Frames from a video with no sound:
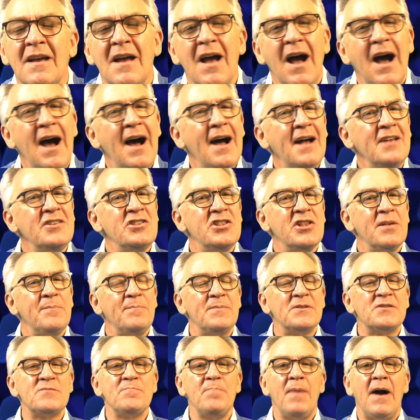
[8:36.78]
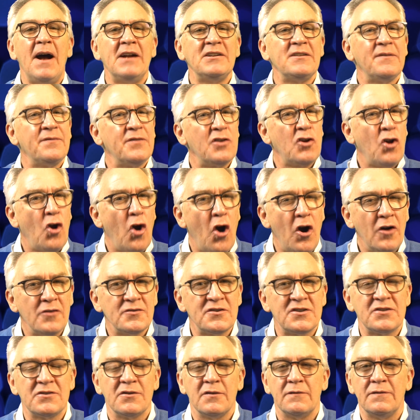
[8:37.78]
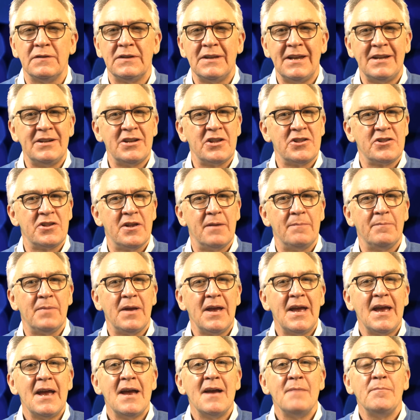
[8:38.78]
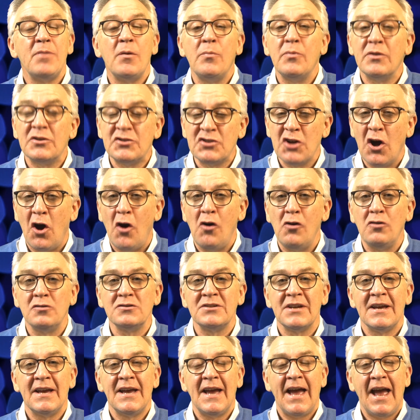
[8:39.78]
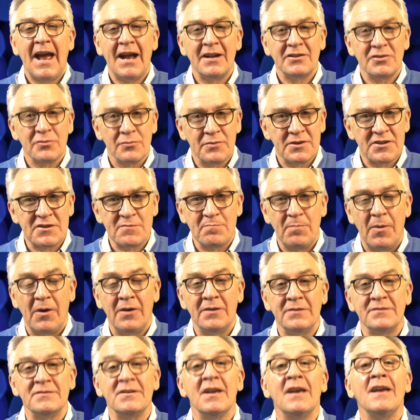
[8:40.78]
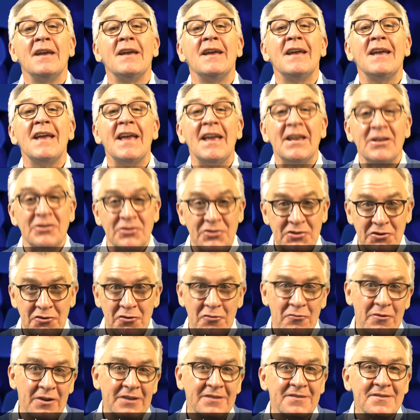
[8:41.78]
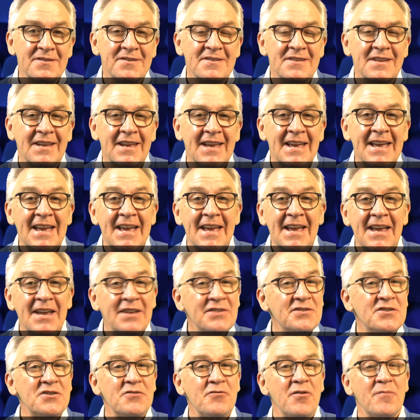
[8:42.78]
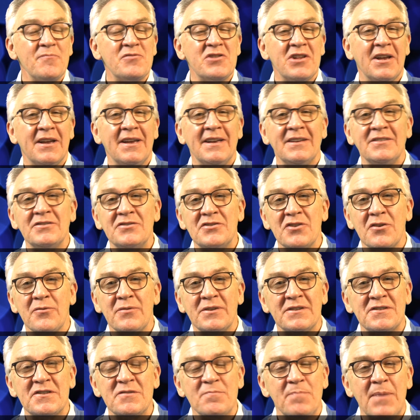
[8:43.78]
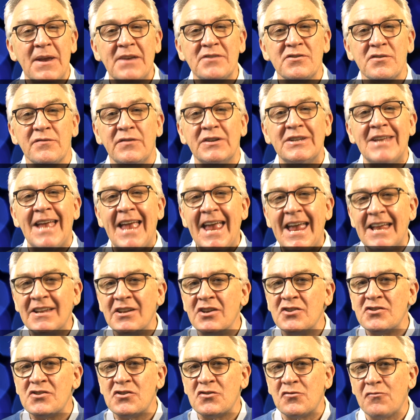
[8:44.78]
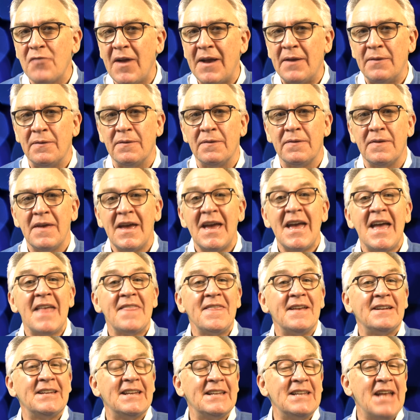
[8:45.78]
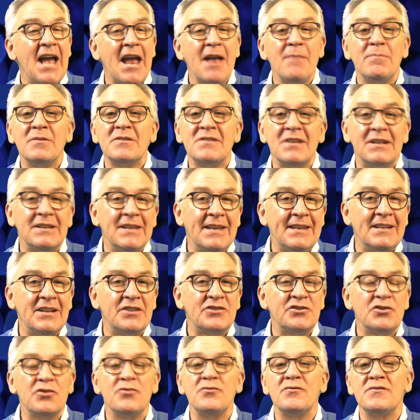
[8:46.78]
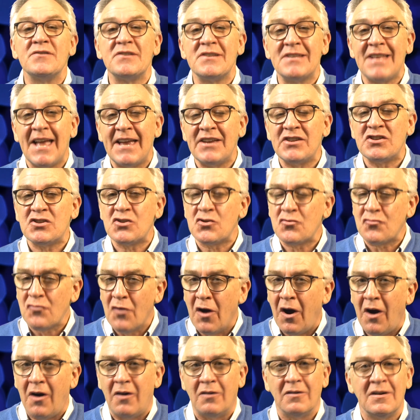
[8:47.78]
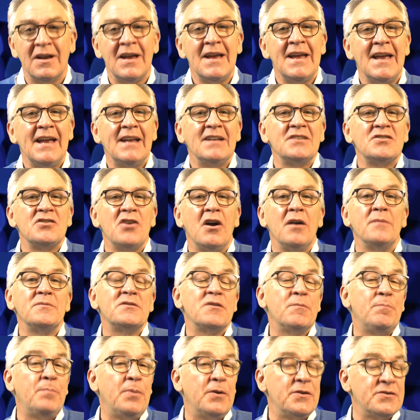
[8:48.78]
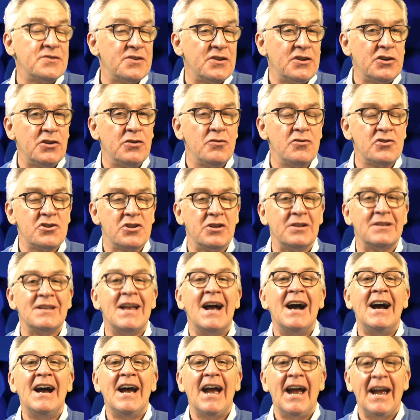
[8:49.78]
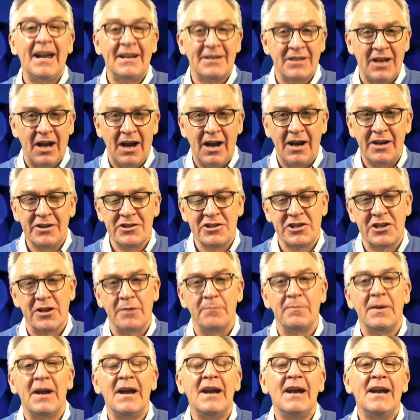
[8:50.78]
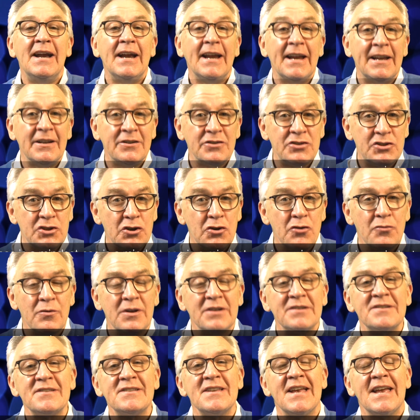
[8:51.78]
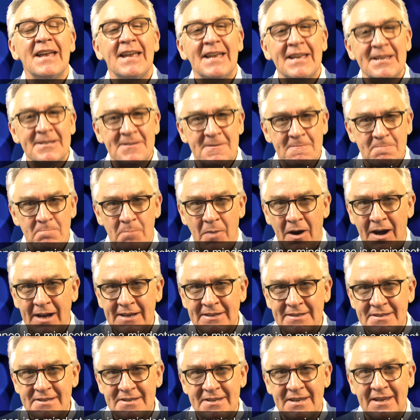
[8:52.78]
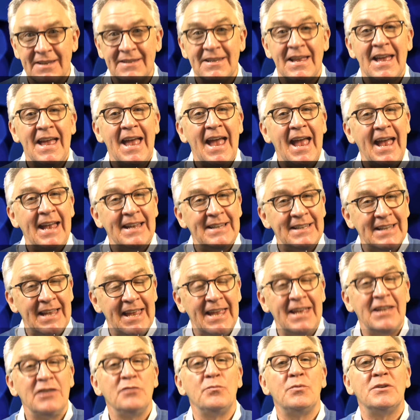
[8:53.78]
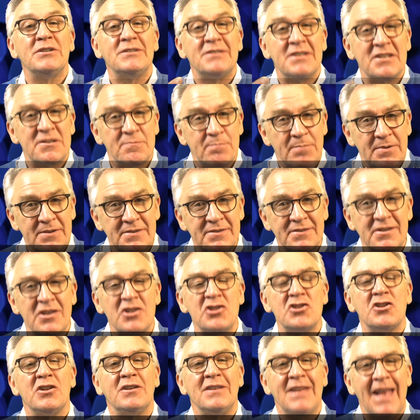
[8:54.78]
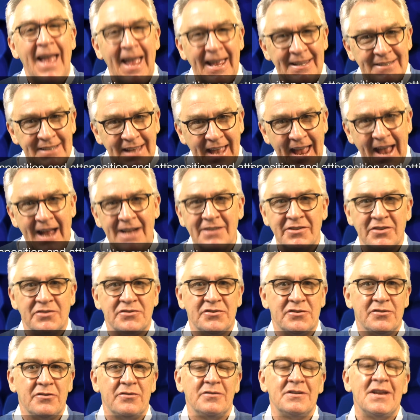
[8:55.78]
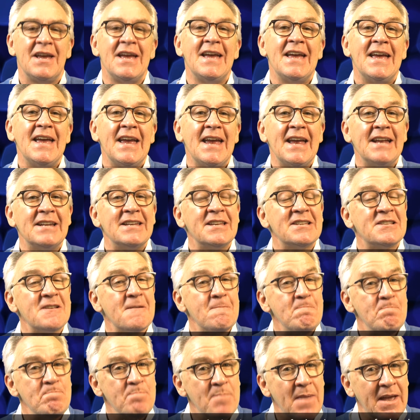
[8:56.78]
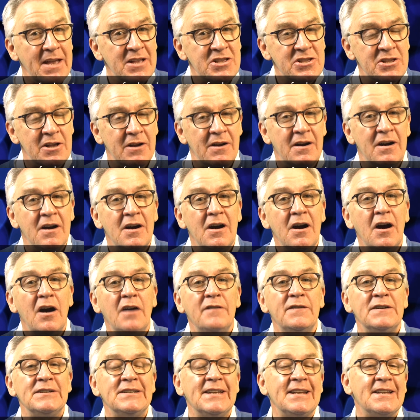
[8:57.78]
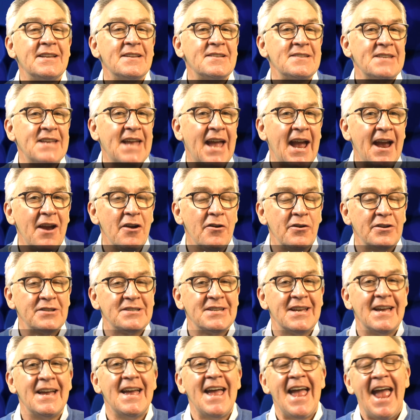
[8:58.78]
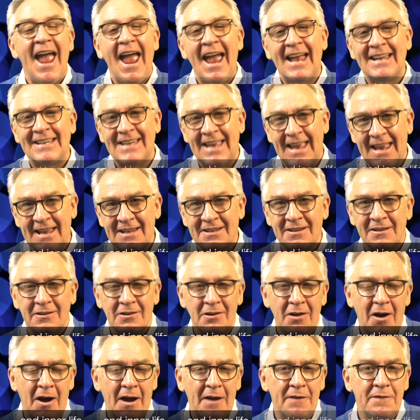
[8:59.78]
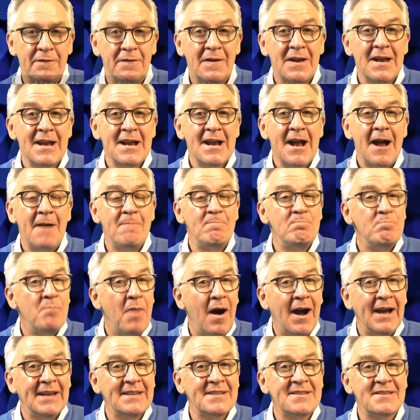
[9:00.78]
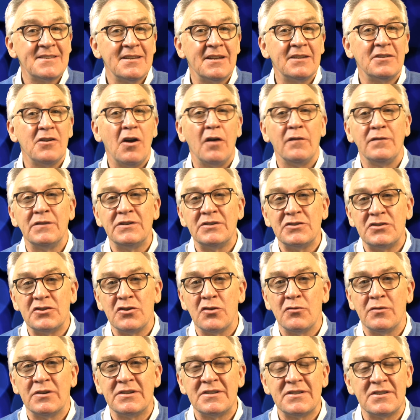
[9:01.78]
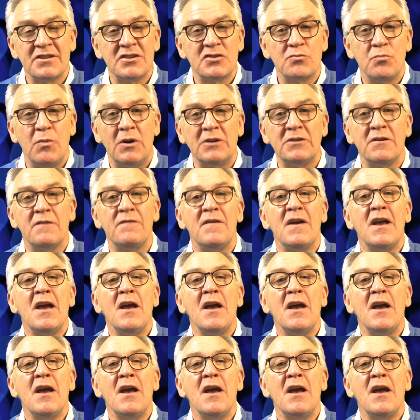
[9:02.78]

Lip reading: Hardship is part of the cost of leadership, but we're told how to respond. Endurance. In Scripture, endurance speaks of an inner strength that enables a leader to stay strong in times of persecution and hardship. Endurance is a mindset, an inward disposition and attitude. It is a measure of a leader's character and inner life. A mindset of endurance is one of